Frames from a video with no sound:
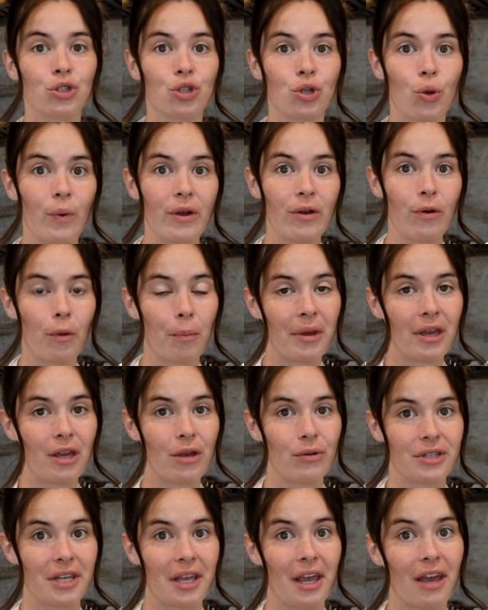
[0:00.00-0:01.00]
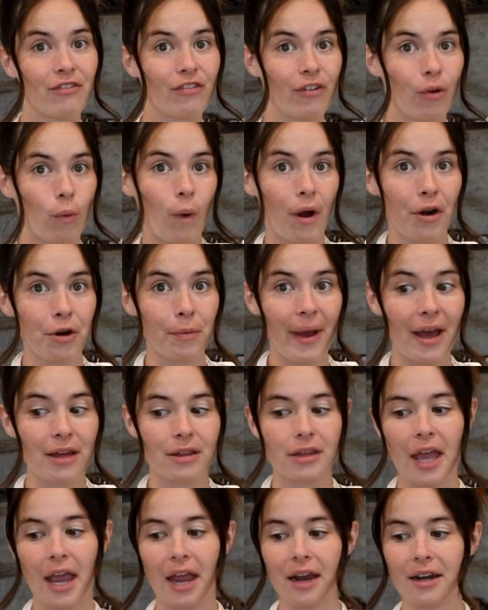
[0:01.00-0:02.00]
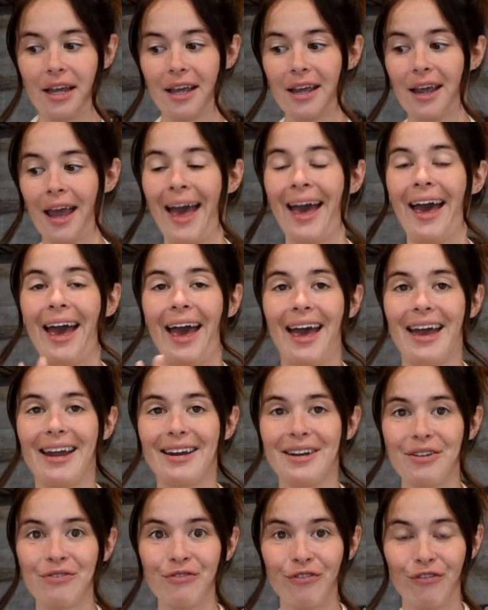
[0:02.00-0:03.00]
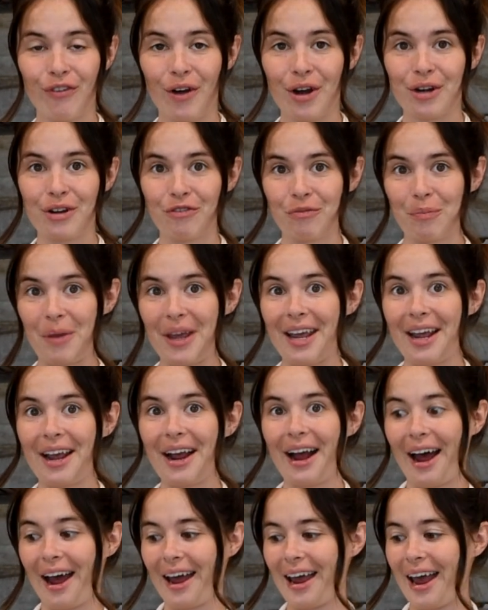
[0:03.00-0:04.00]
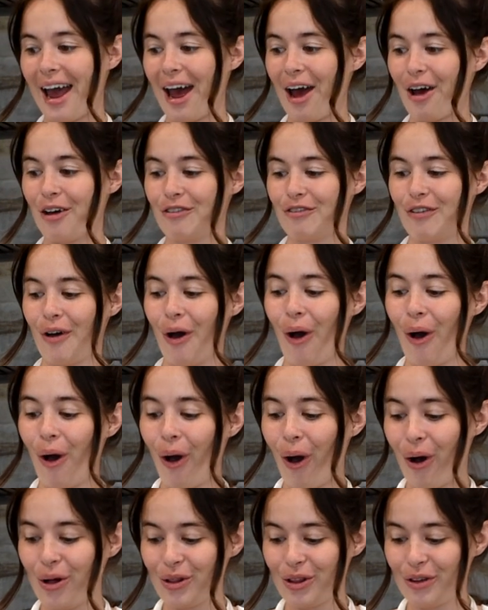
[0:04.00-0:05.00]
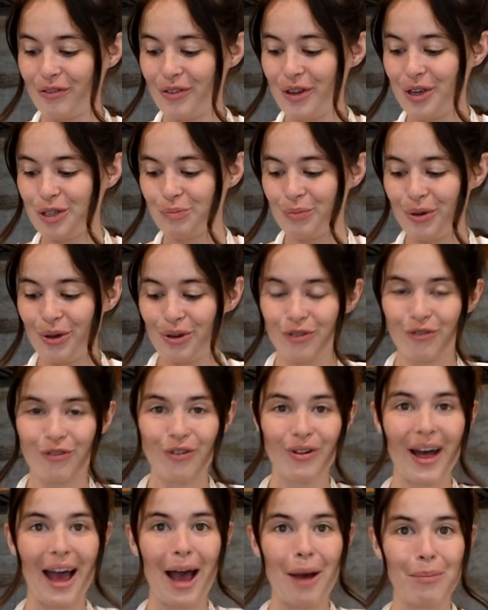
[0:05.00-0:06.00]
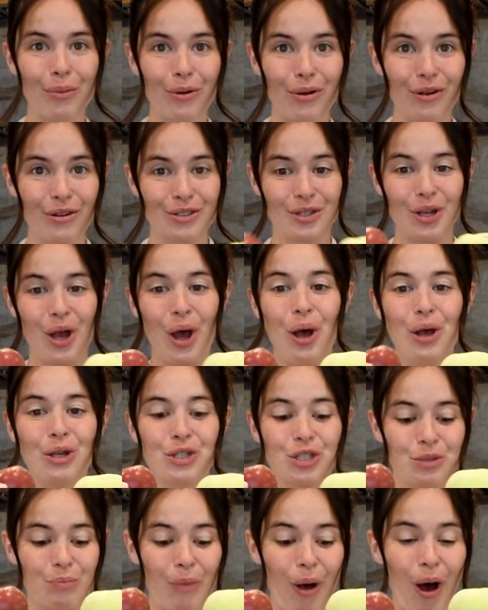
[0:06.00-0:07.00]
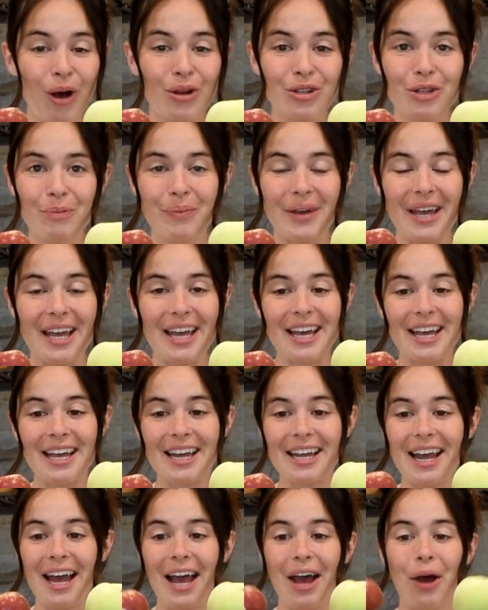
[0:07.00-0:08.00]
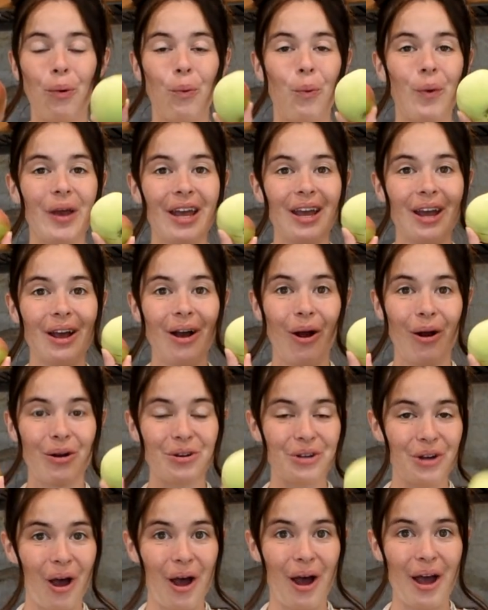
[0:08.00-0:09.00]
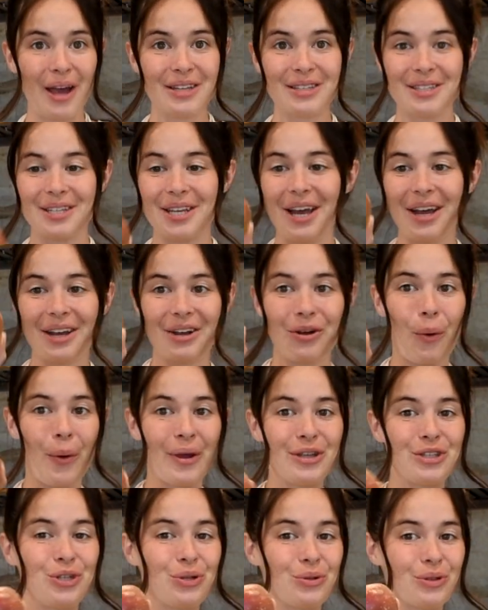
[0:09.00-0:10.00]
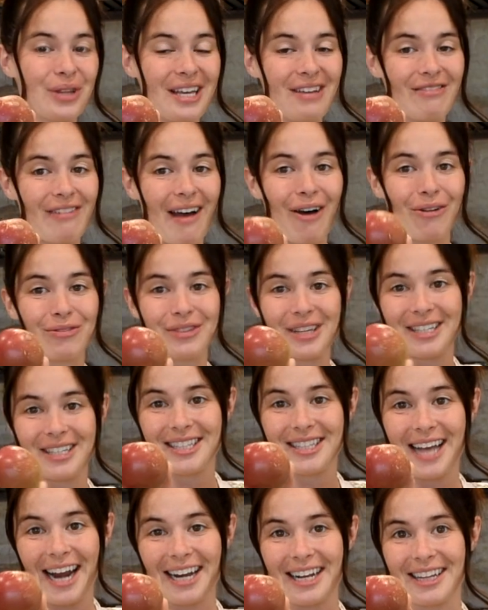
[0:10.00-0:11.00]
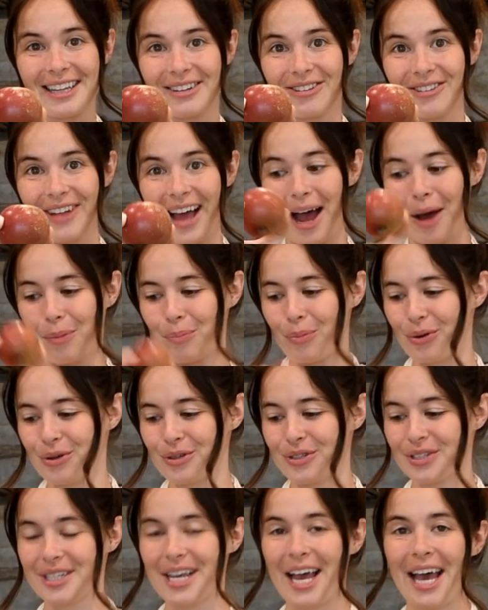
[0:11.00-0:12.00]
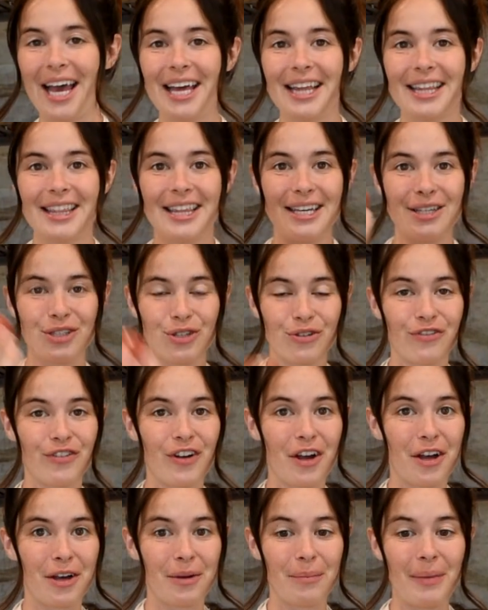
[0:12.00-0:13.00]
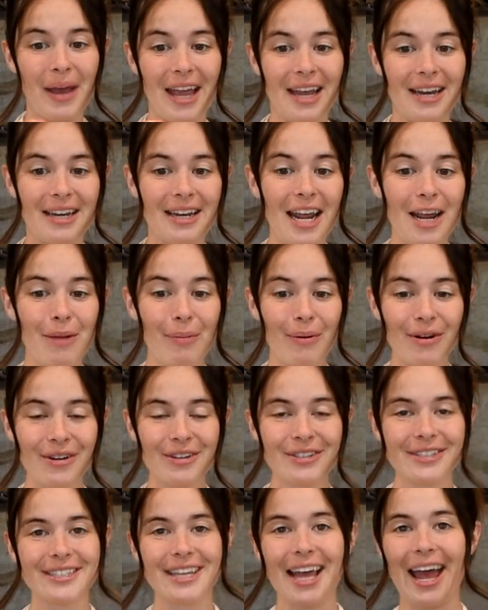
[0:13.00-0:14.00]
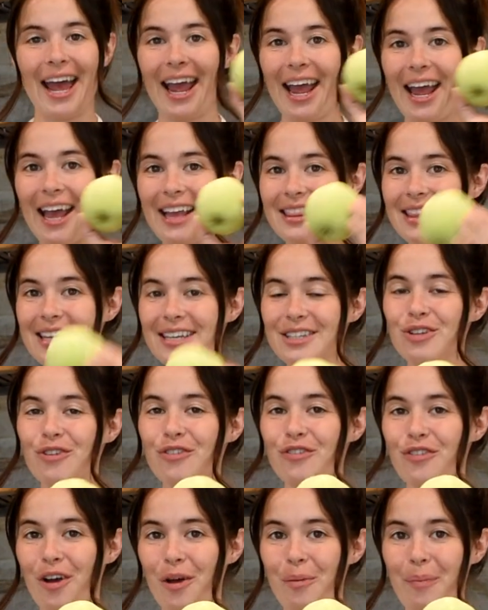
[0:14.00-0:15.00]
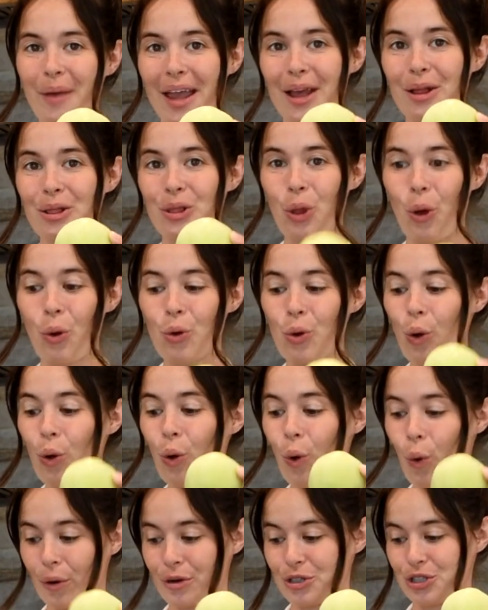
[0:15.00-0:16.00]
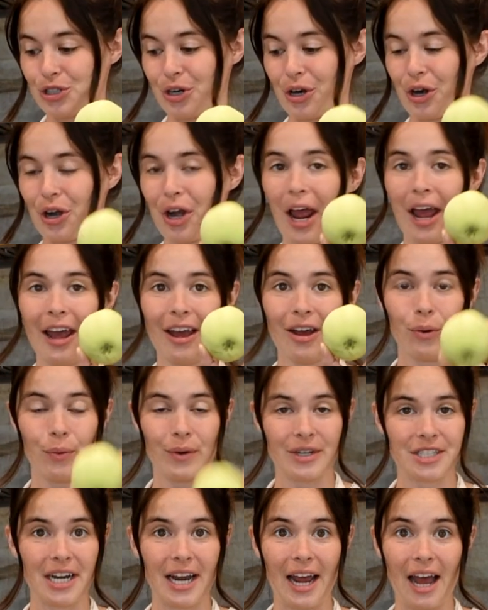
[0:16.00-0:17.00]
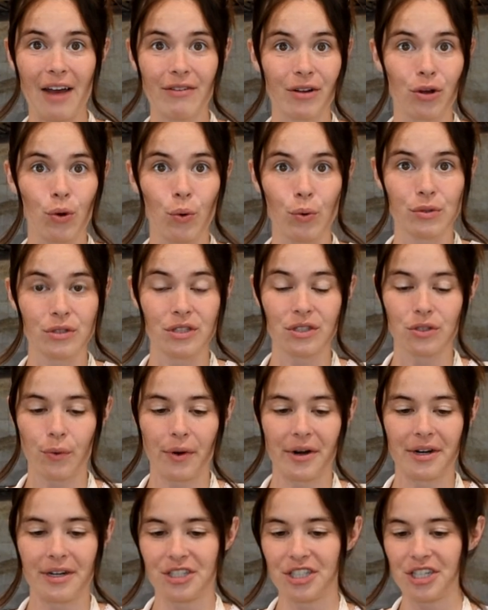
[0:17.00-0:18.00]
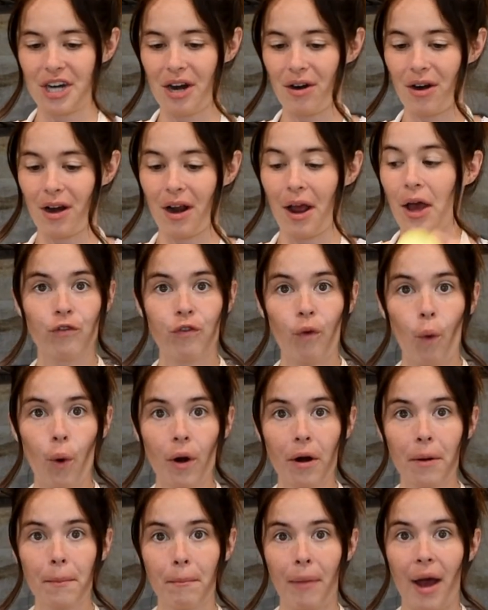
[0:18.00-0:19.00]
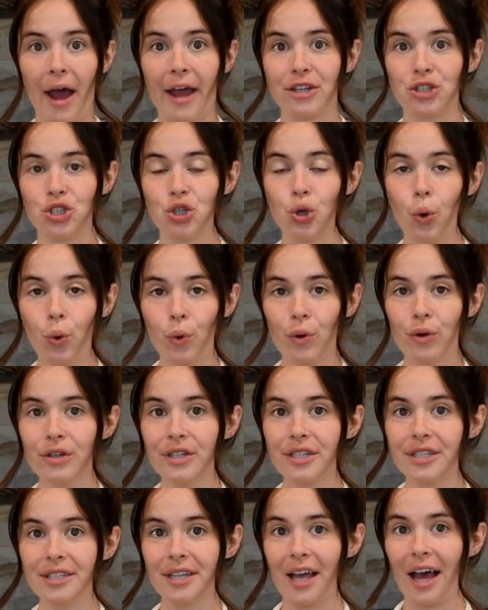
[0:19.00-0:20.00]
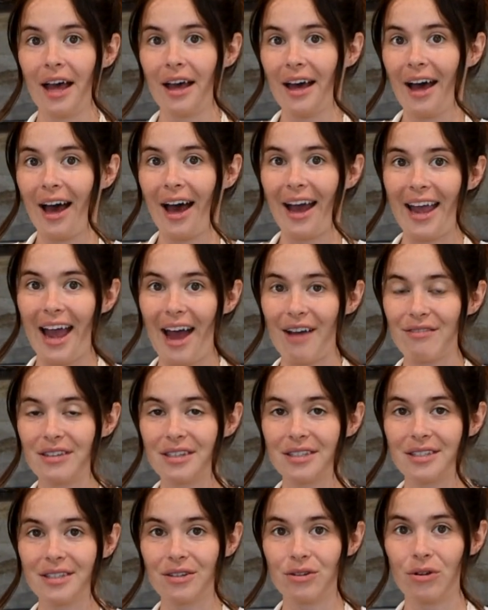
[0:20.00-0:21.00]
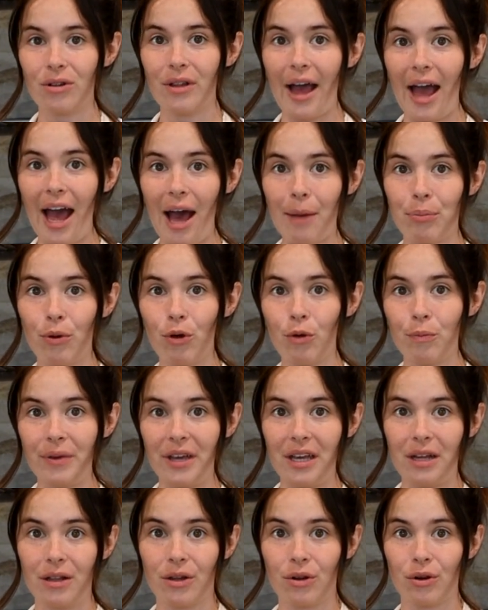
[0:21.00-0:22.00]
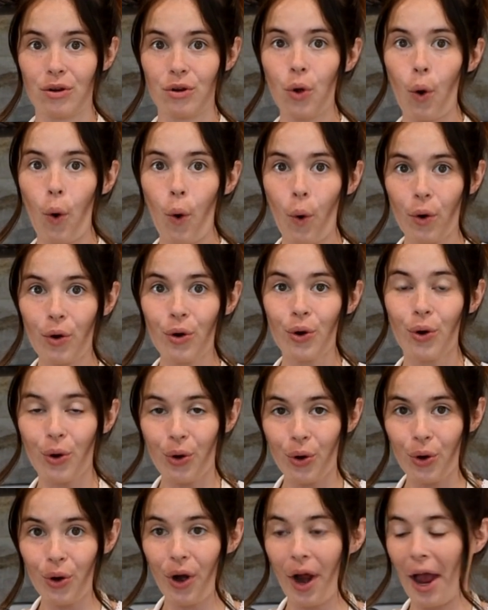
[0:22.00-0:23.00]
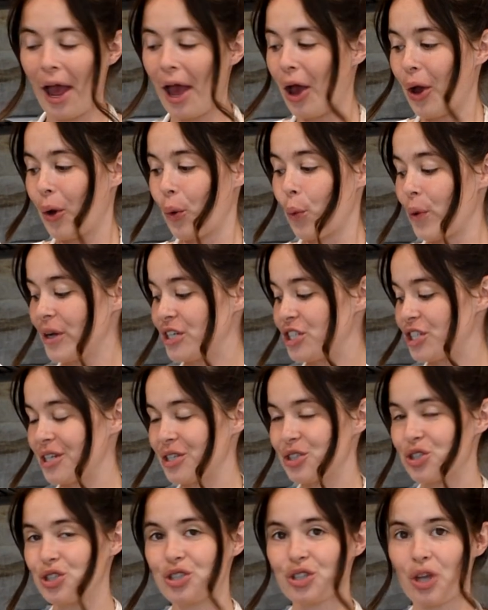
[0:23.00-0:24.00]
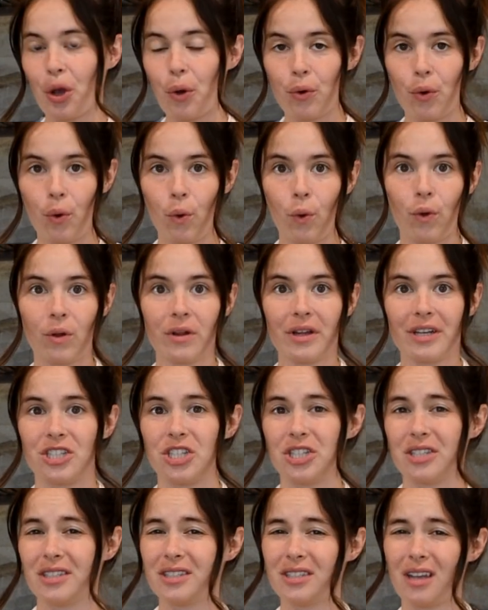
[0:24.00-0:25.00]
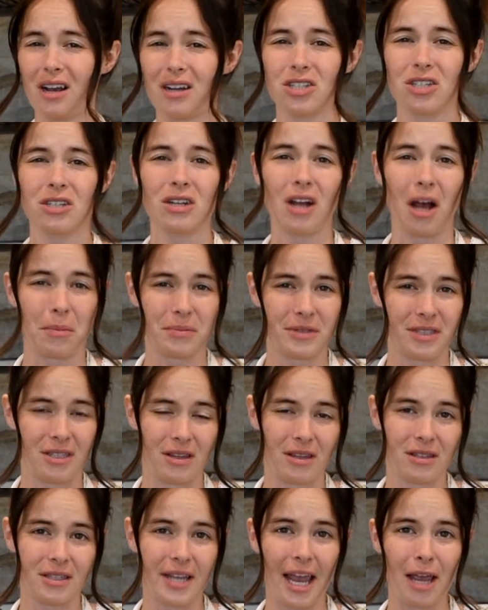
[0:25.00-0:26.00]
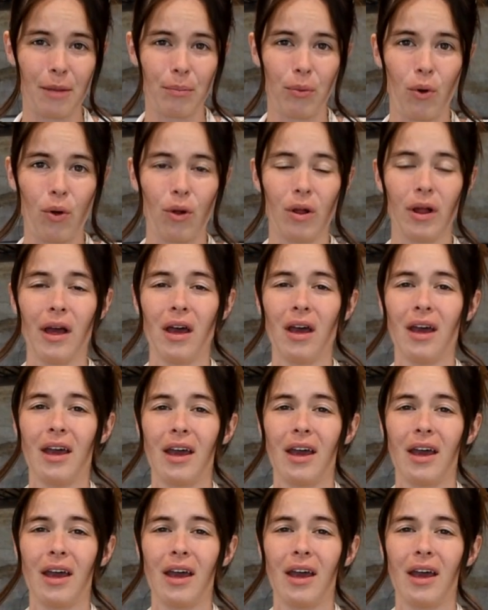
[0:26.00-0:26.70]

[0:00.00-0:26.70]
So we will be using it for water bath canning. And in front of me, I have all of these beautiful apples, small to big. We are not going to leave out tiny little apples. These are from a neighbor's and these are from a local orchard, which I have a cool story to share. For my tools, I have this little apple peeler corer, which is so cool. It just suction cups to the table.